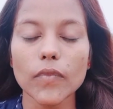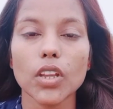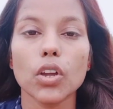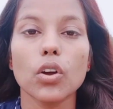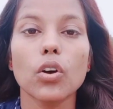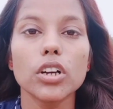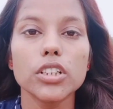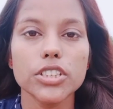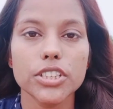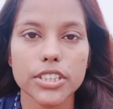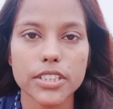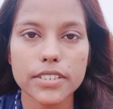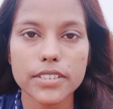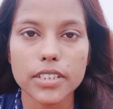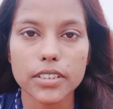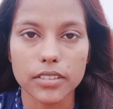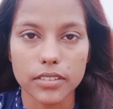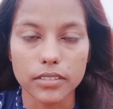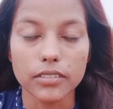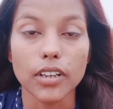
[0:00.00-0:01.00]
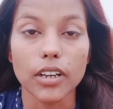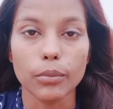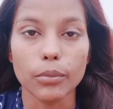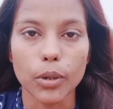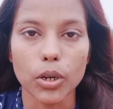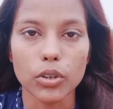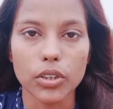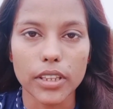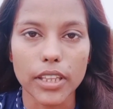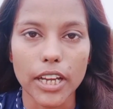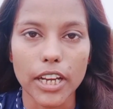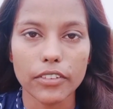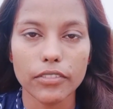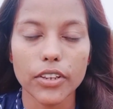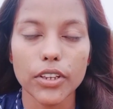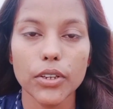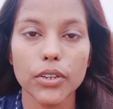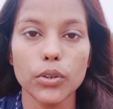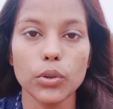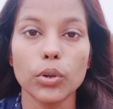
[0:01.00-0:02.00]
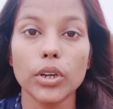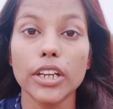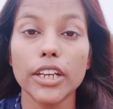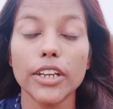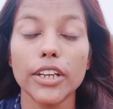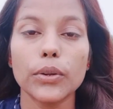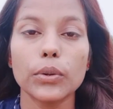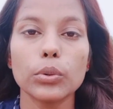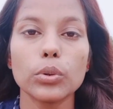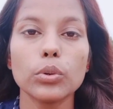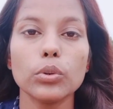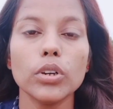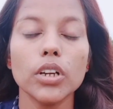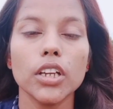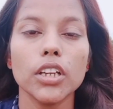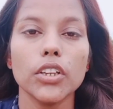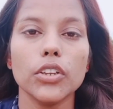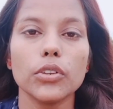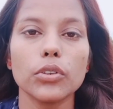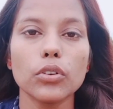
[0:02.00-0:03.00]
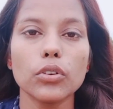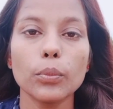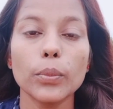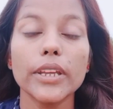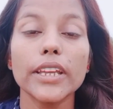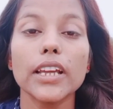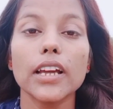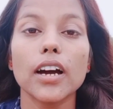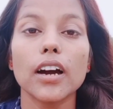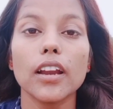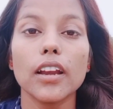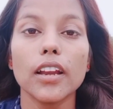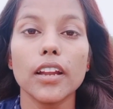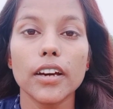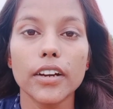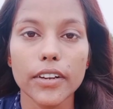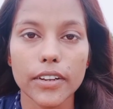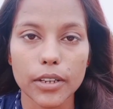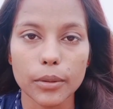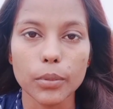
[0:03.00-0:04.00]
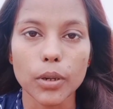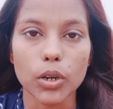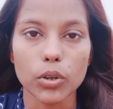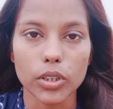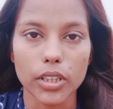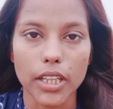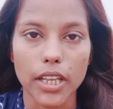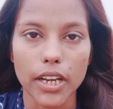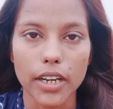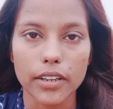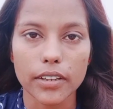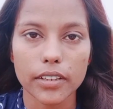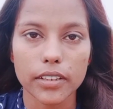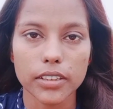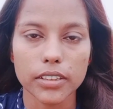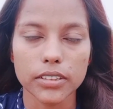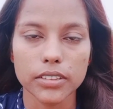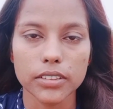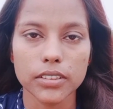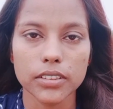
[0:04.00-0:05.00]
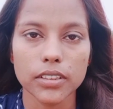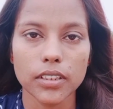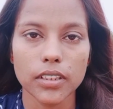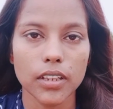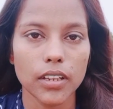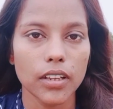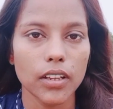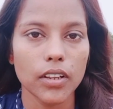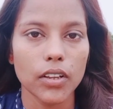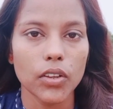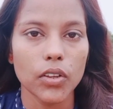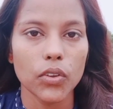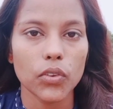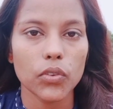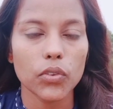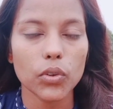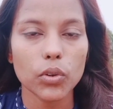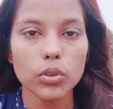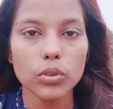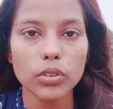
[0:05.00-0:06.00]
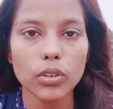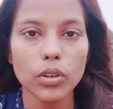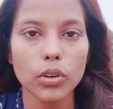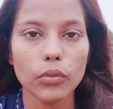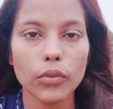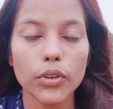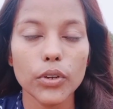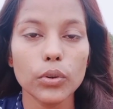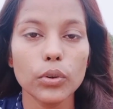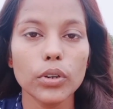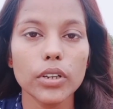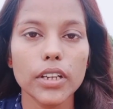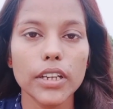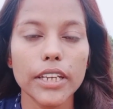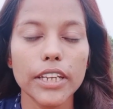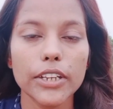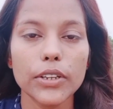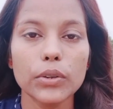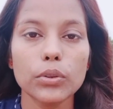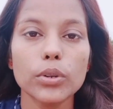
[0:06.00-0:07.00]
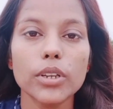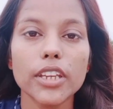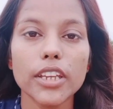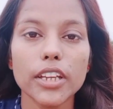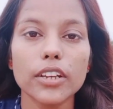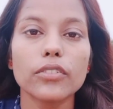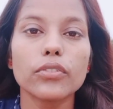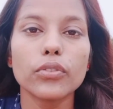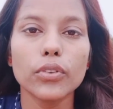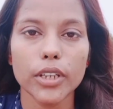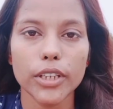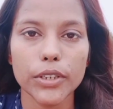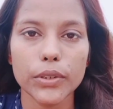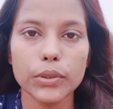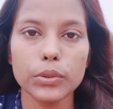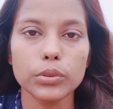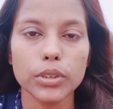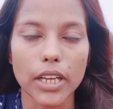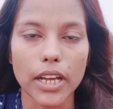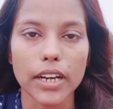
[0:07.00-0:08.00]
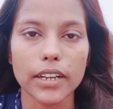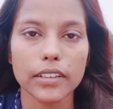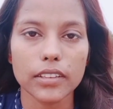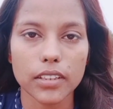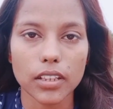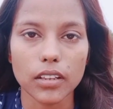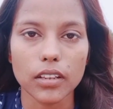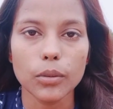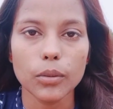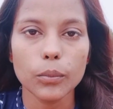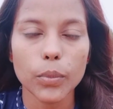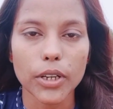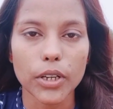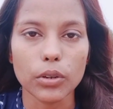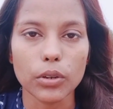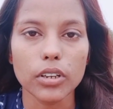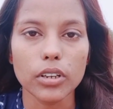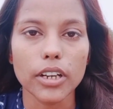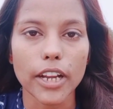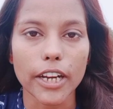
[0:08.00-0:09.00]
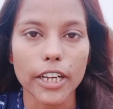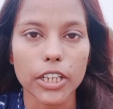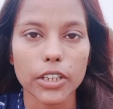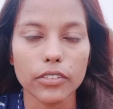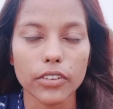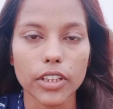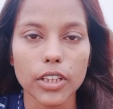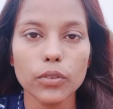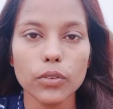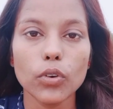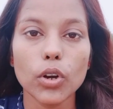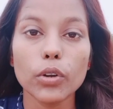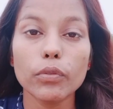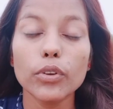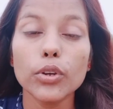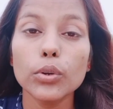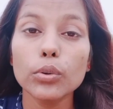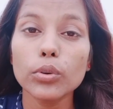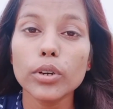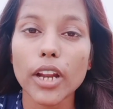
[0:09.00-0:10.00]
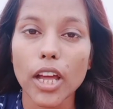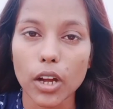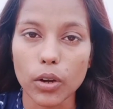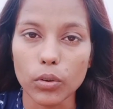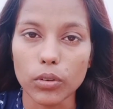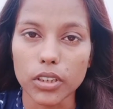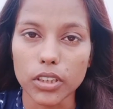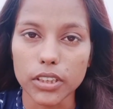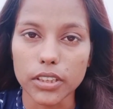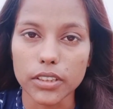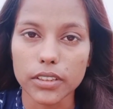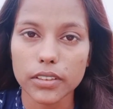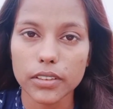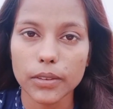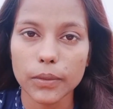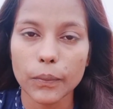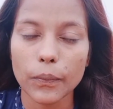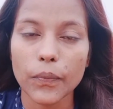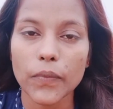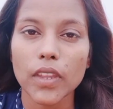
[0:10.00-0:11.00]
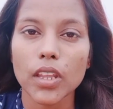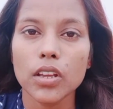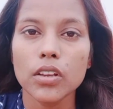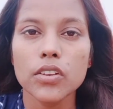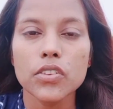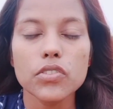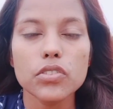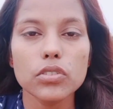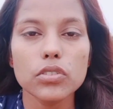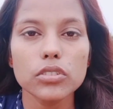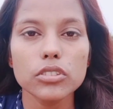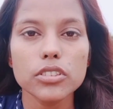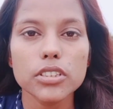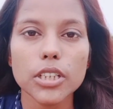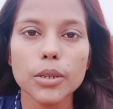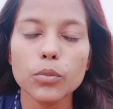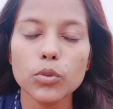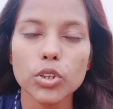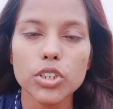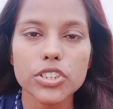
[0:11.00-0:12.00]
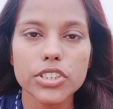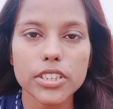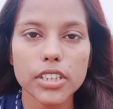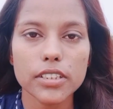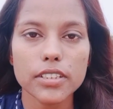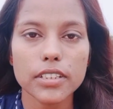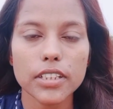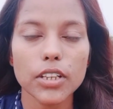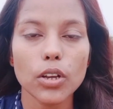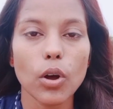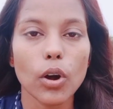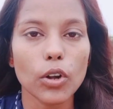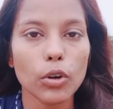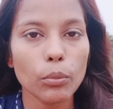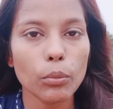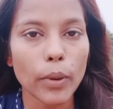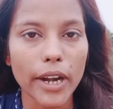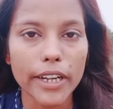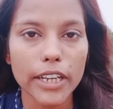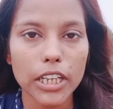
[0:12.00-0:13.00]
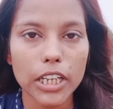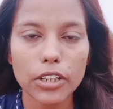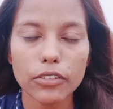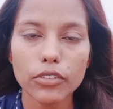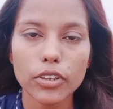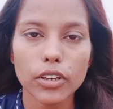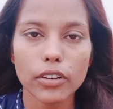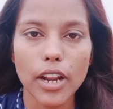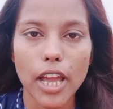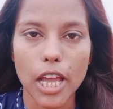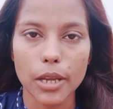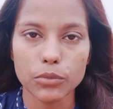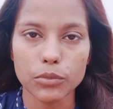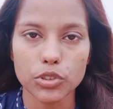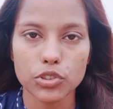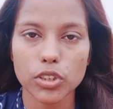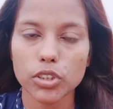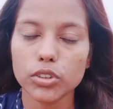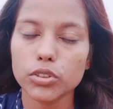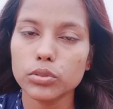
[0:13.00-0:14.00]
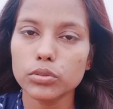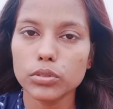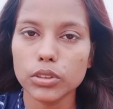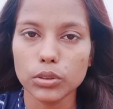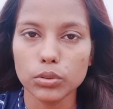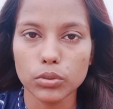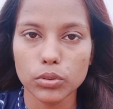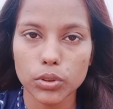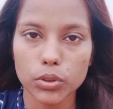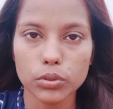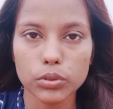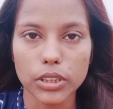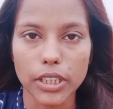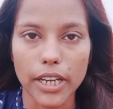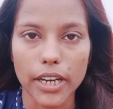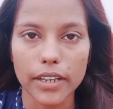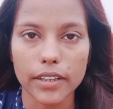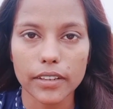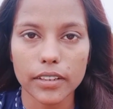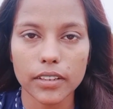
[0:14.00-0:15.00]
conscious about that. We don't need to, you know, be alert about that. So we don't need to carefully do that thing, particular activity, what we do regular. So subconsciously, automatically we are habitual to do that.